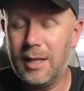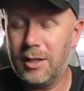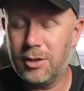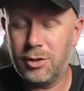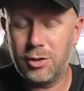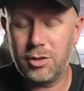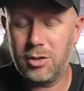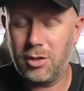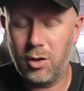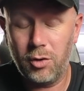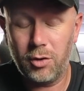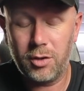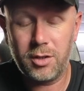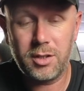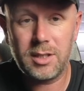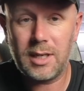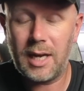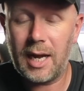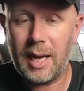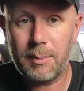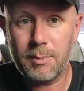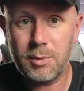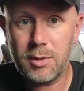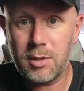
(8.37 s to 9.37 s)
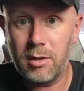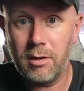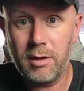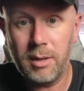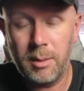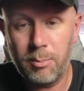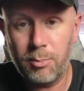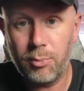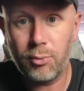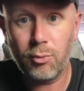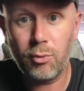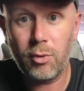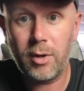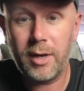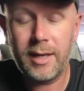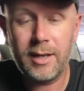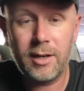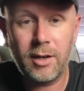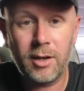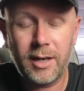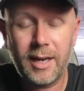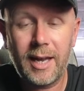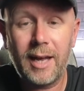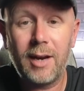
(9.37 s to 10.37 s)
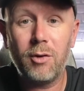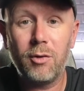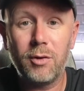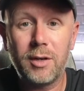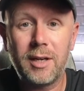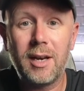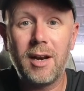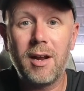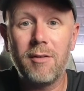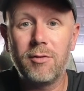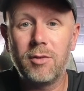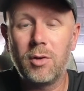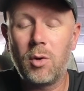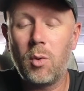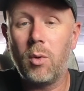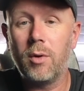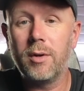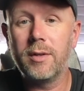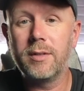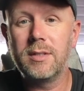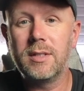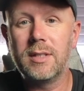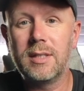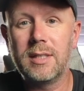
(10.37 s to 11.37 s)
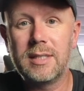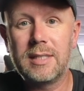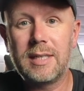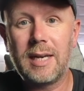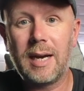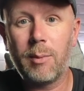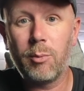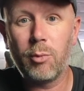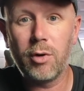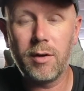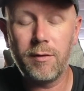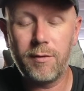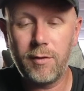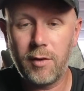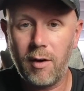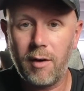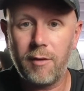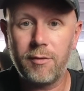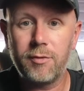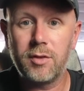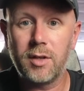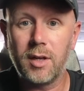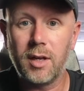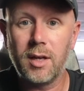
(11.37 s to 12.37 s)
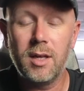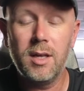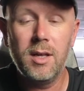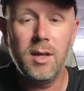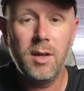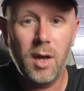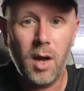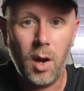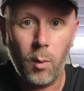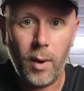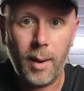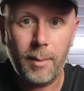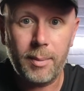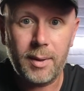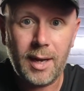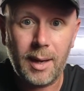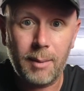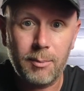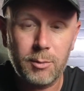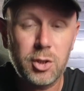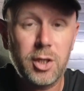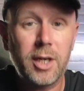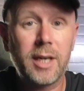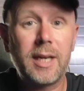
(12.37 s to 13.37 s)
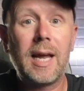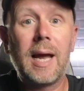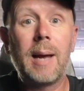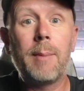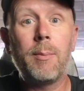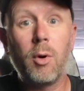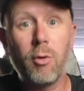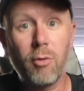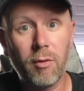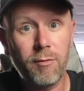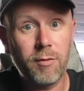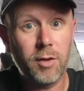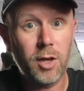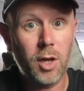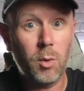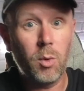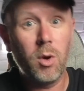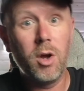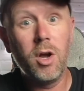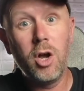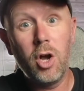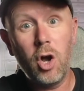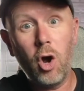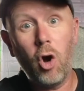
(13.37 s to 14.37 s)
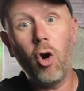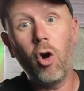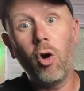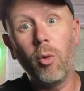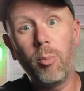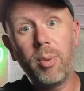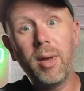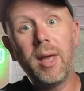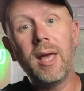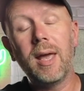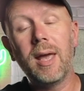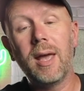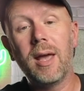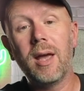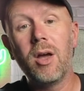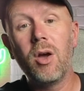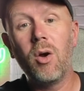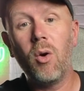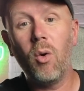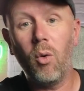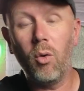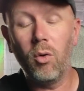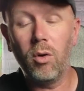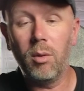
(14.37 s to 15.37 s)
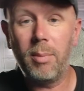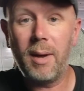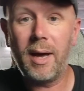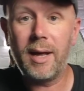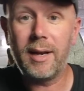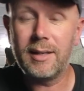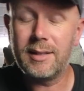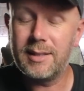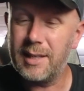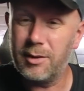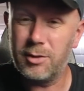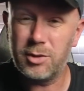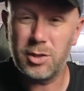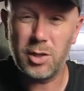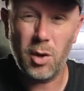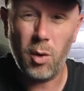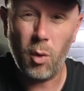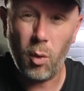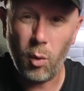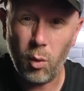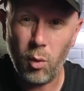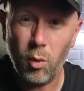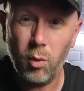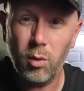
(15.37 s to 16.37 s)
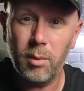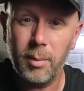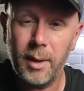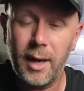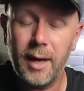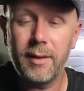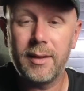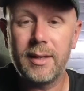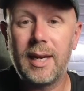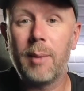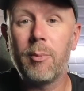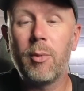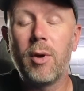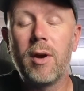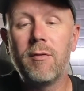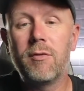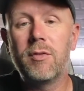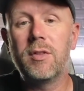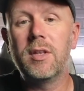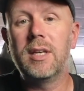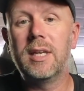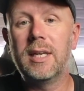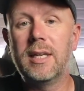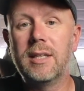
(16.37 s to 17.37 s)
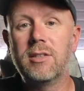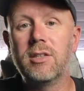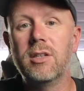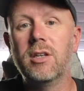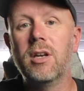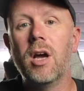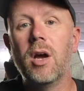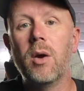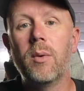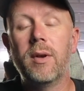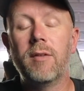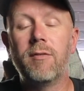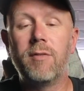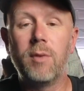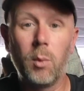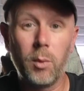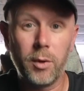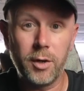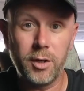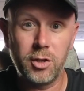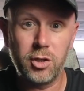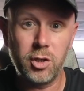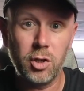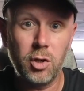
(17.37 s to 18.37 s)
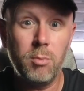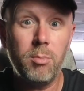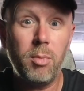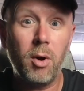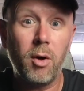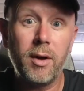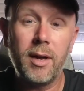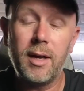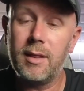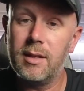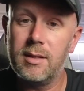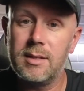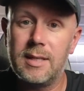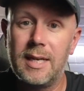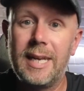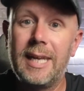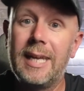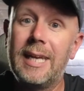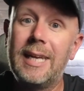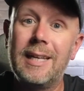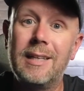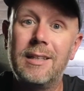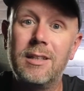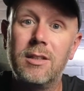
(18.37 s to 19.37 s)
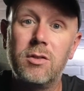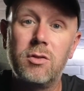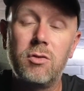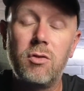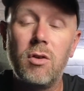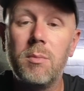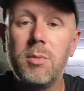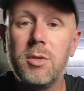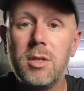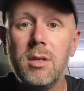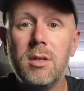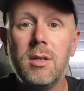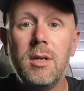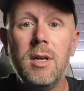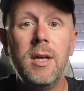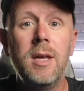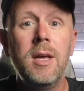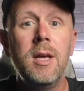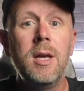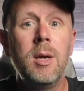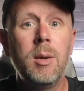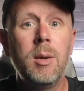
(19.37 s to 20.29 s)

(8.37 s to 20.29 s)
It just looks absolutely brilliant. I cannot get over the quality of this camera. If you're after a webcam, check out my review up here all about it. Tells you all about the camera, everything you need to know, and if you want to do buy it, there's a link in the description.